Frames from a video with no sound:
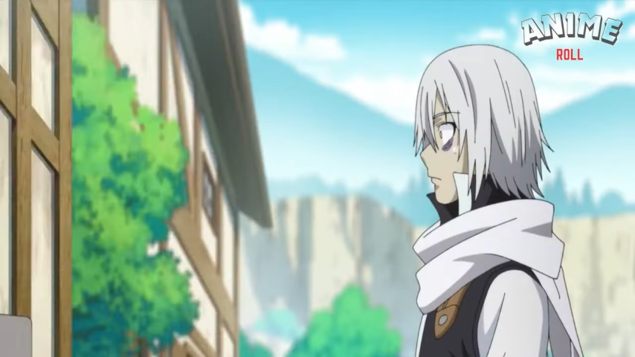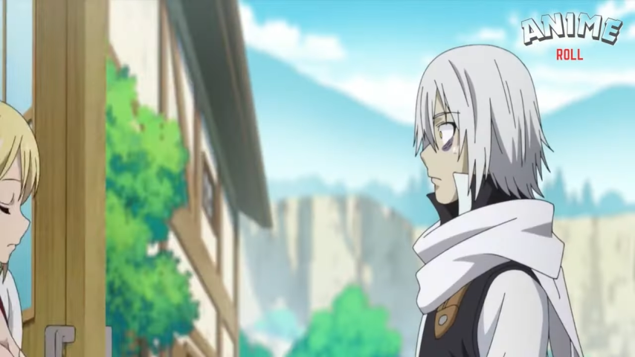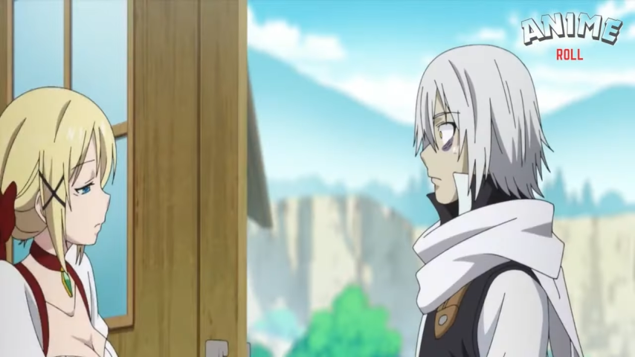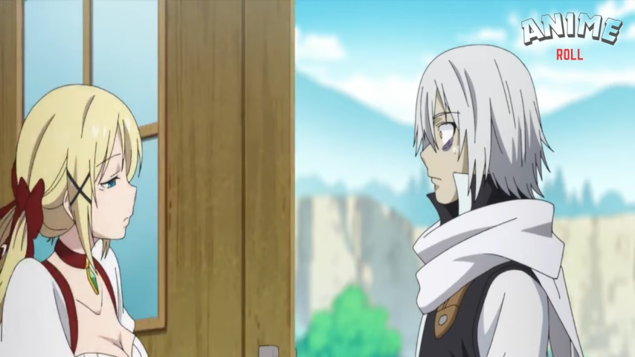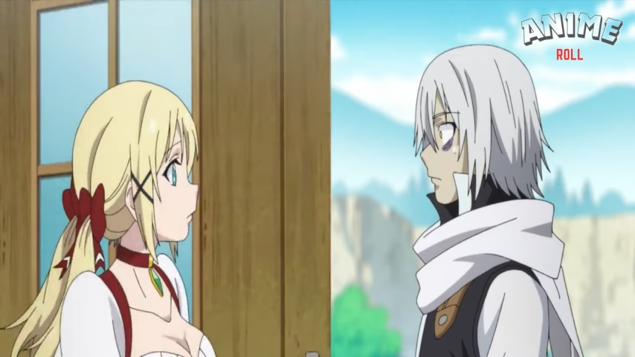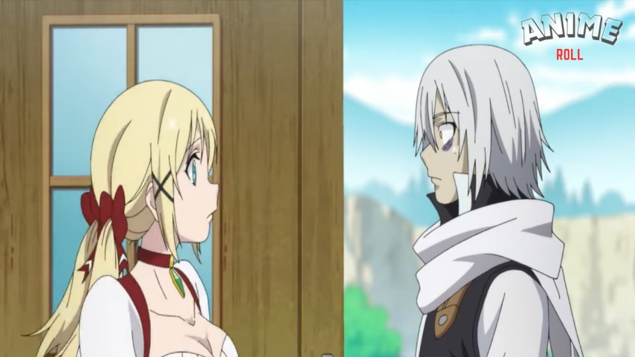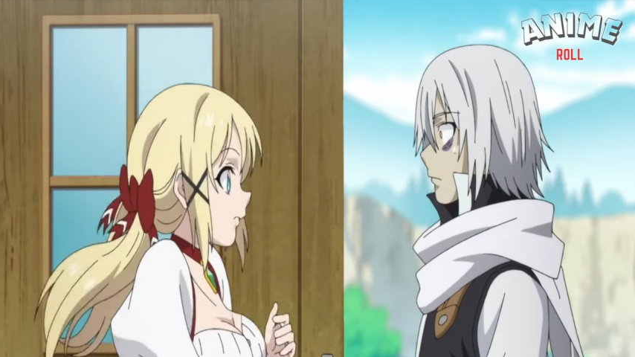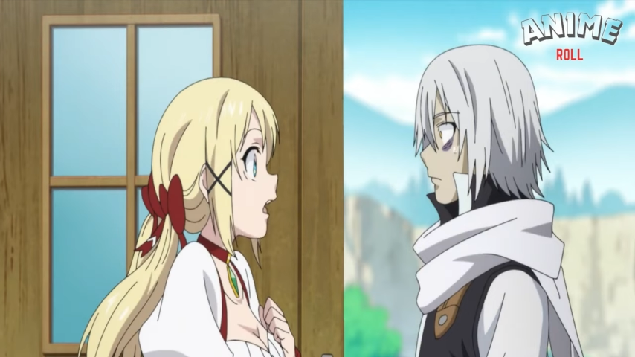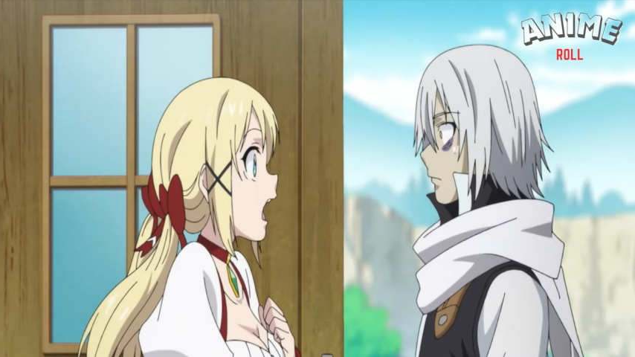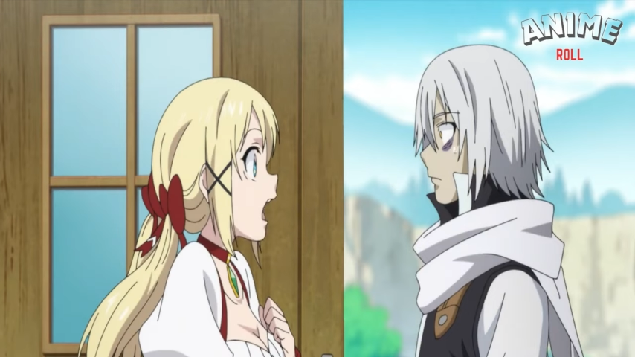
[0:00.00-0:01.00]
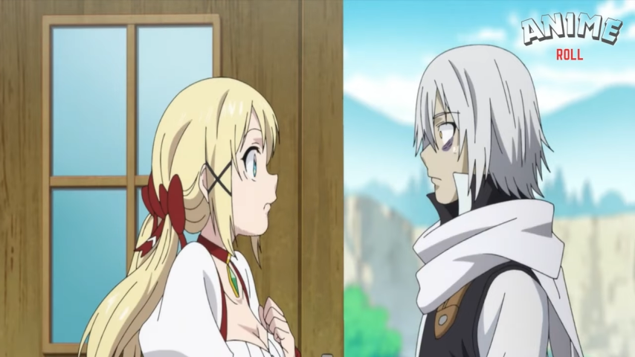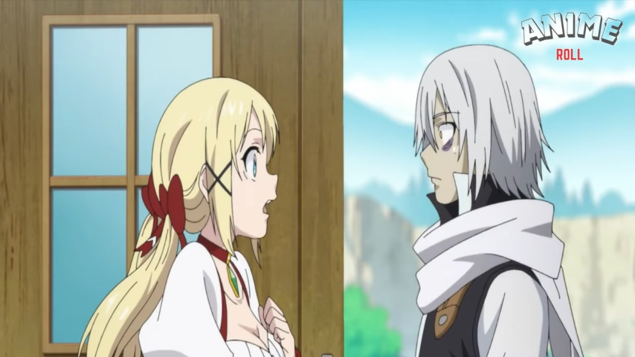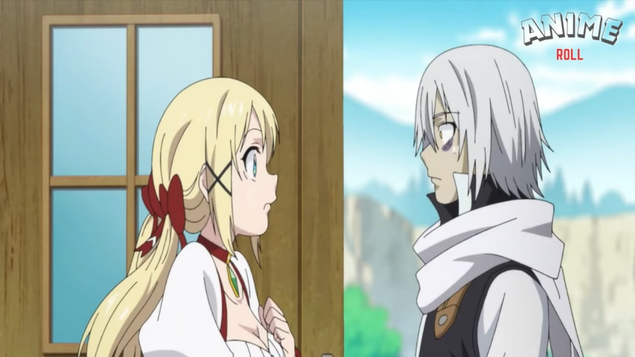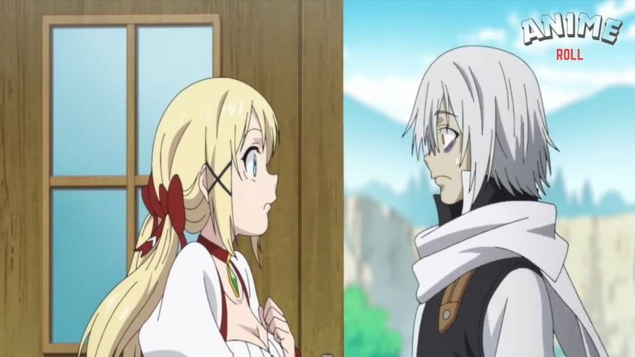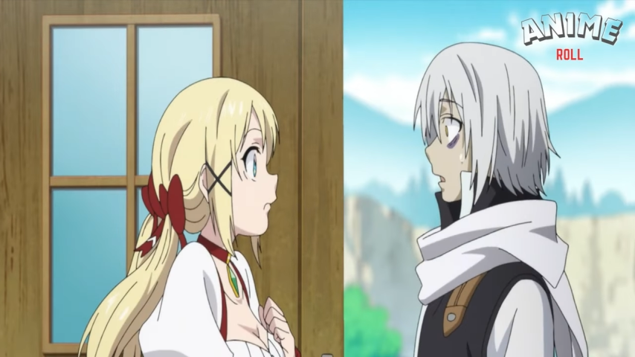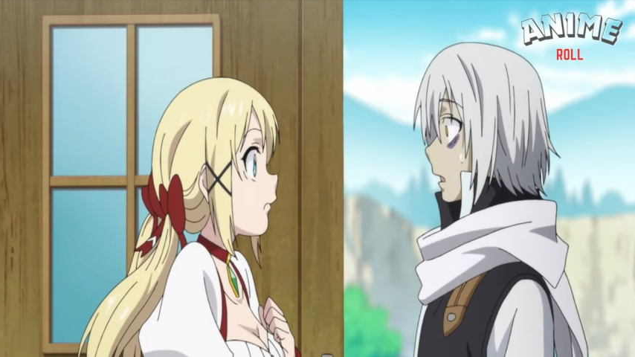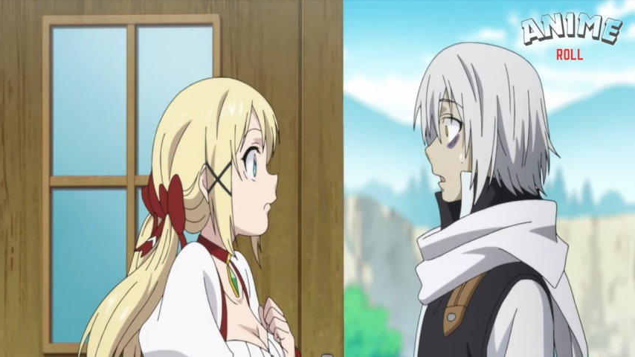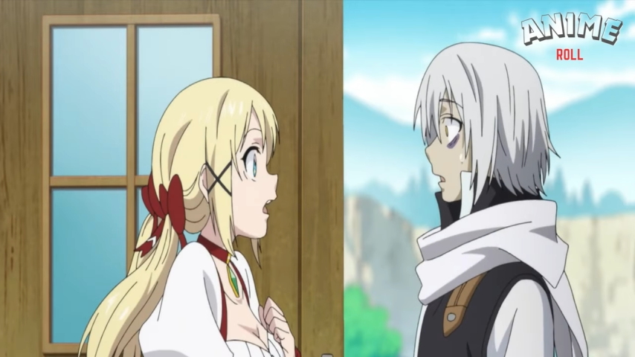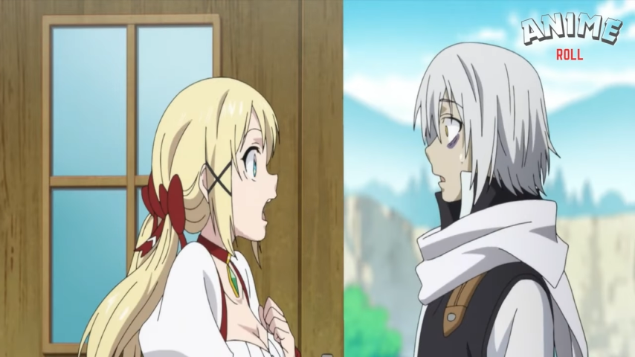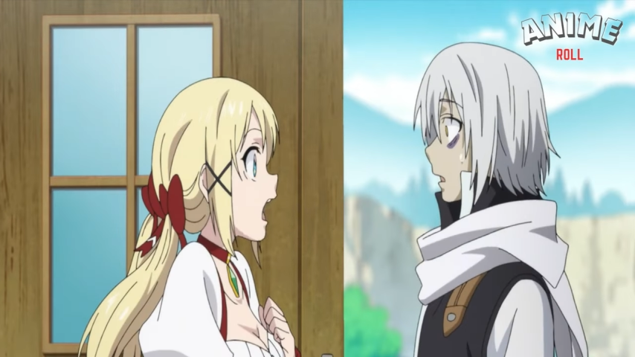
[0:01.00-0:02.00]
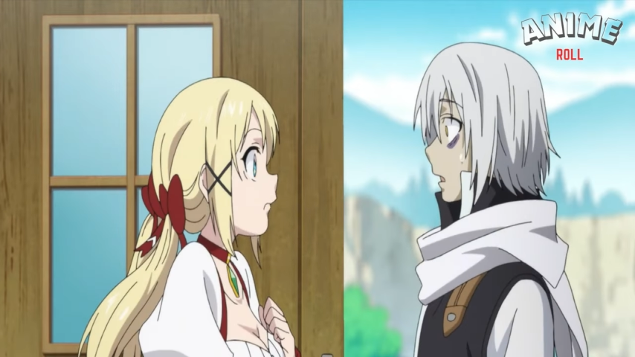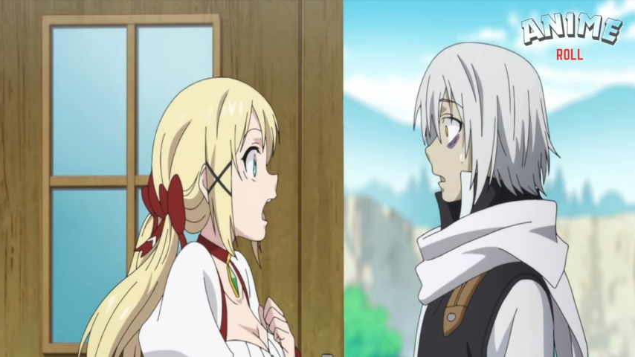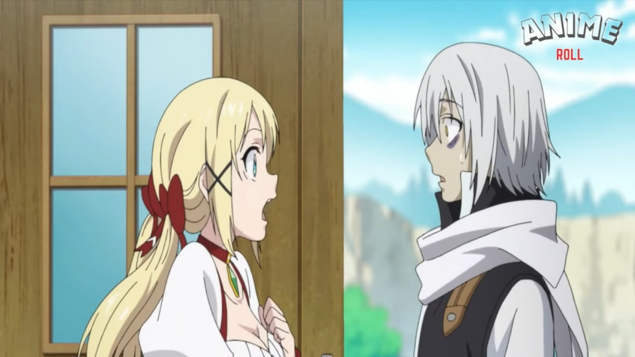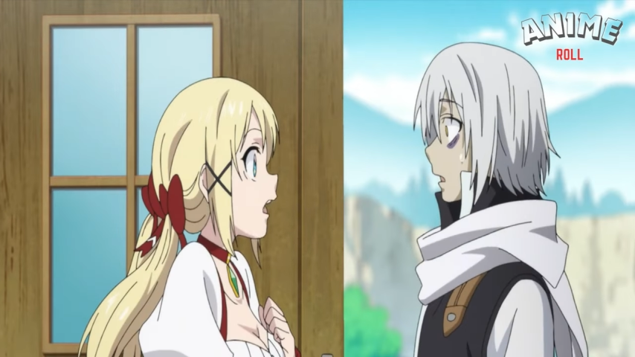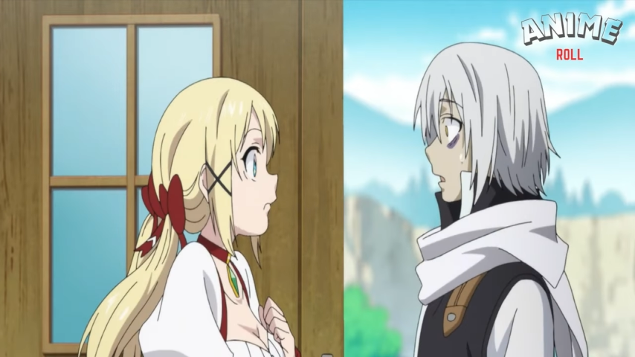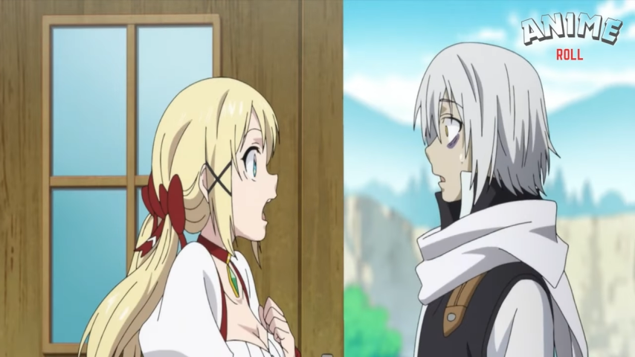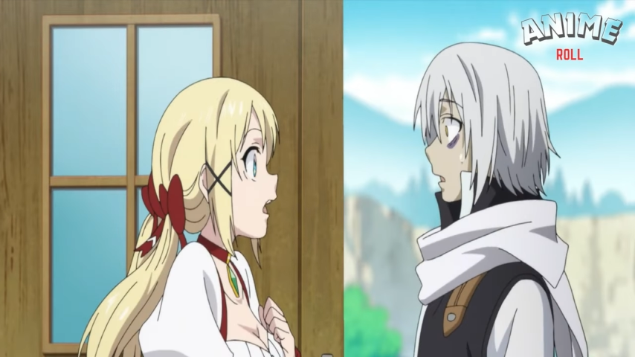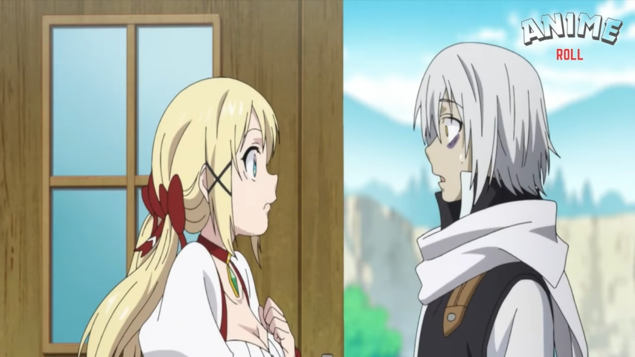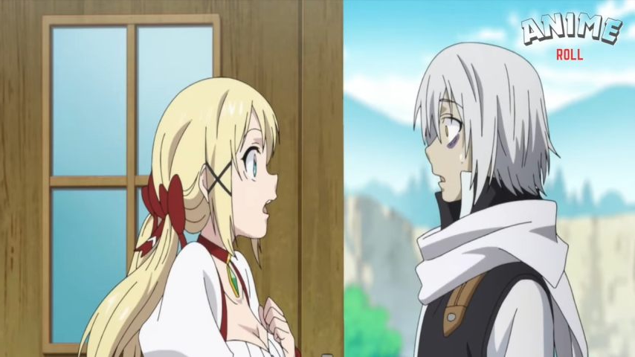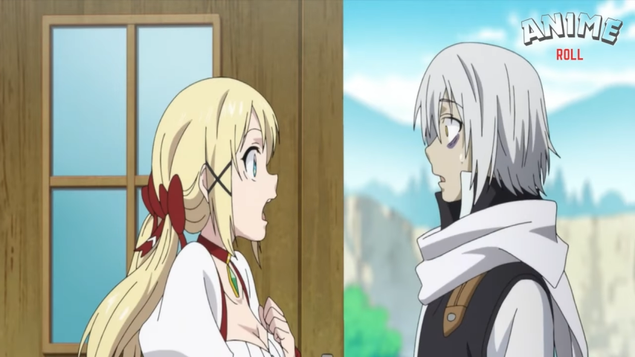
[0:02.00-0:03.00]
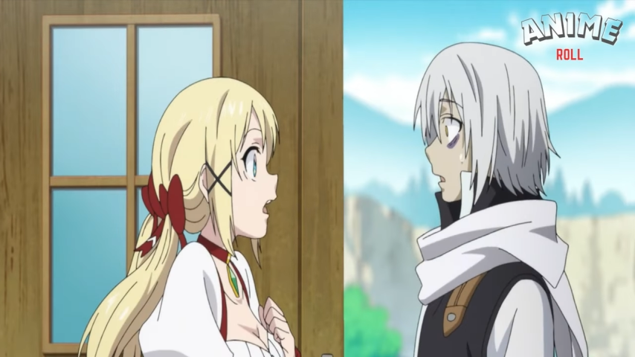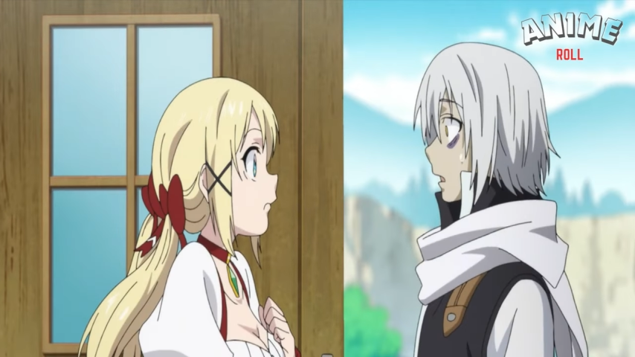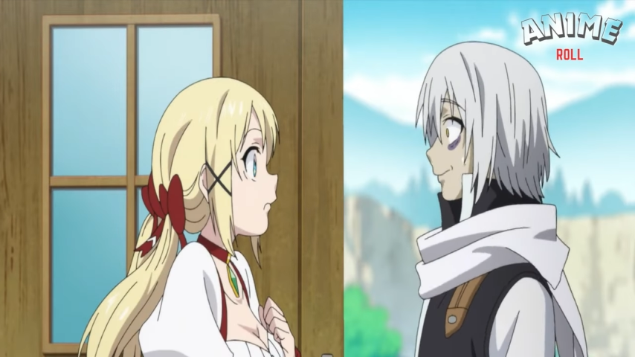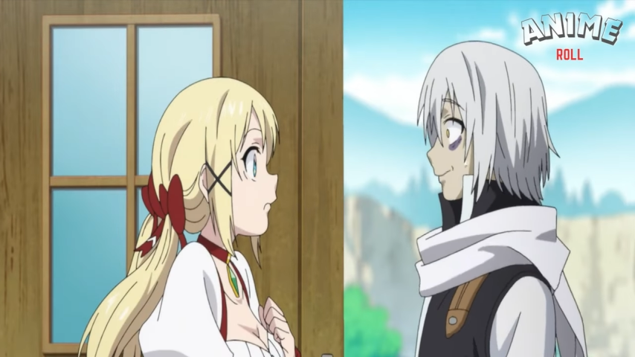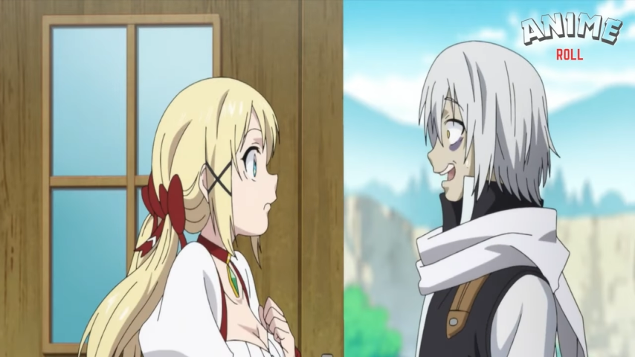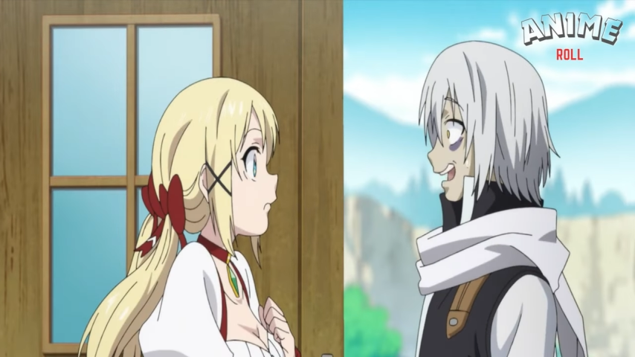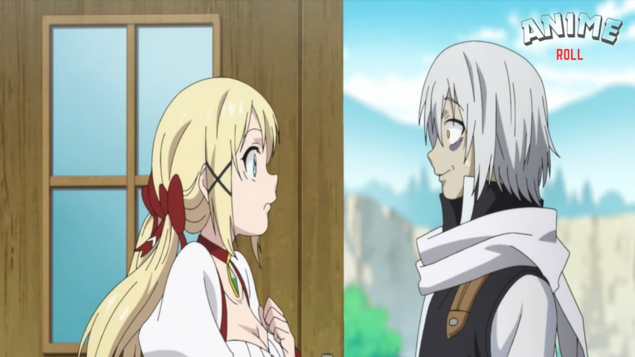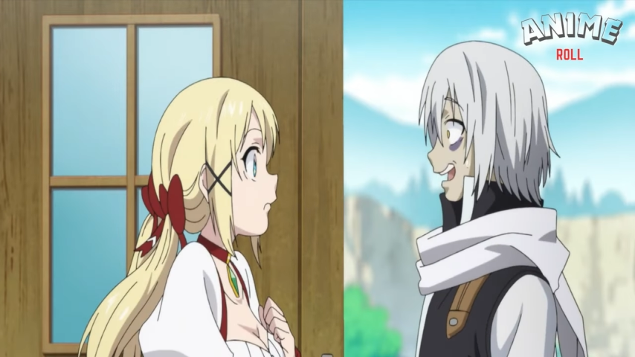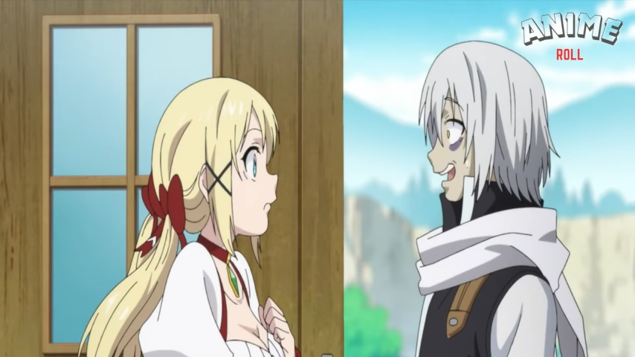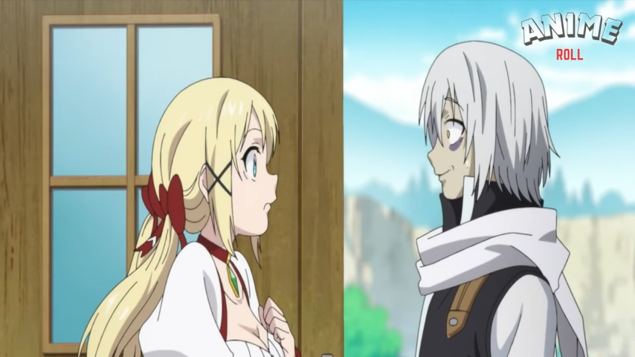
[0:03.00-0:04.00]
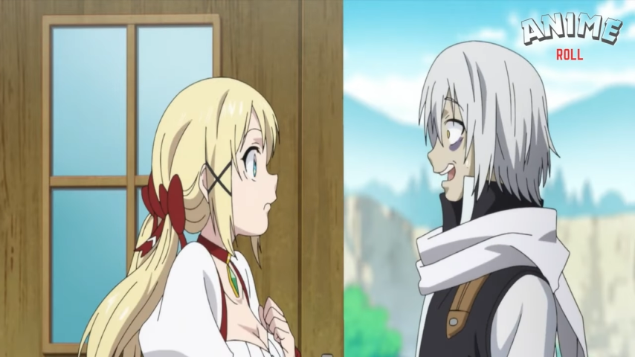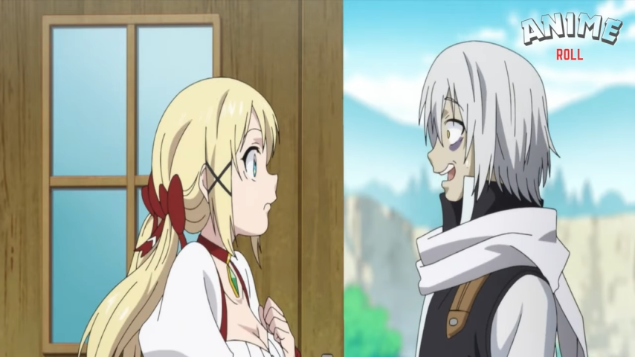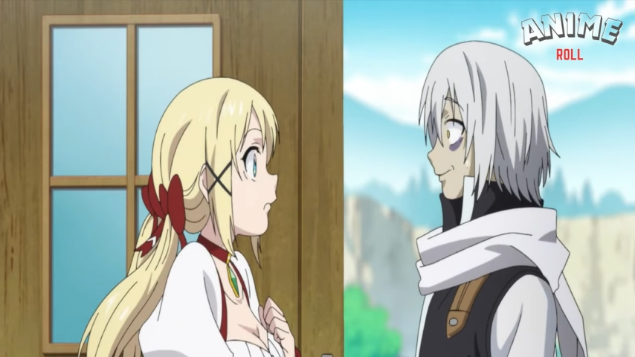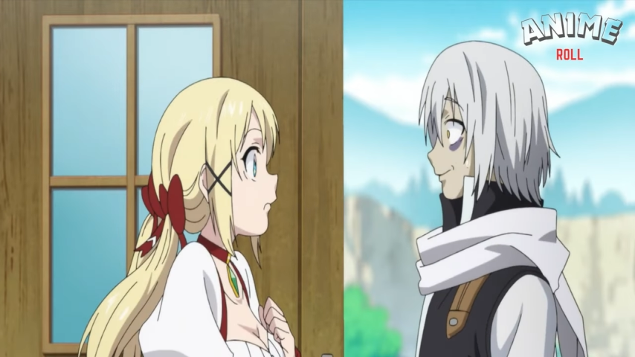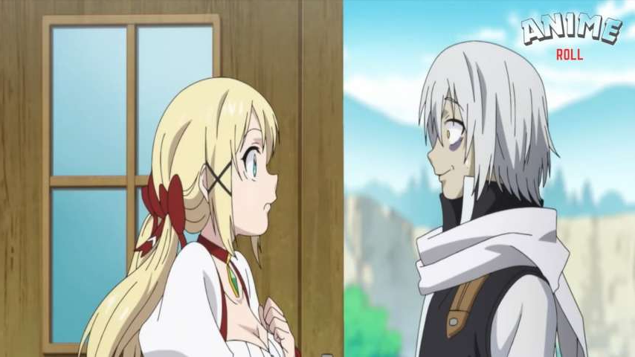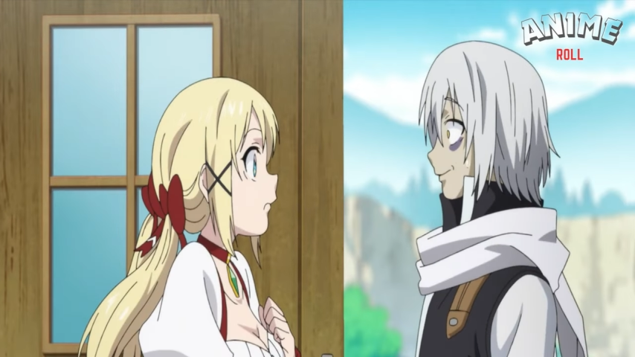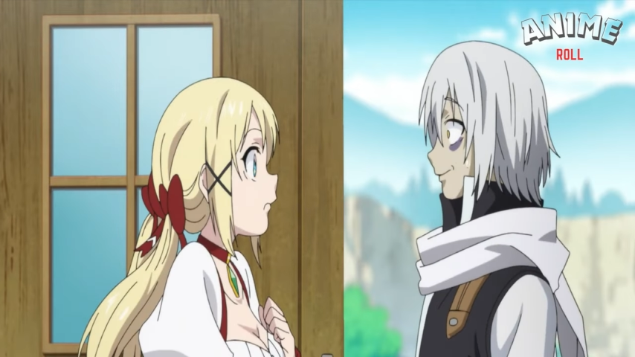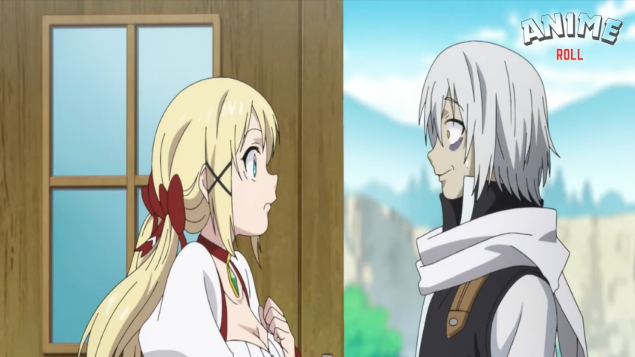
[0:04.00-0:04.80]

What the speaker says: No face is visible, so there are no lips to read.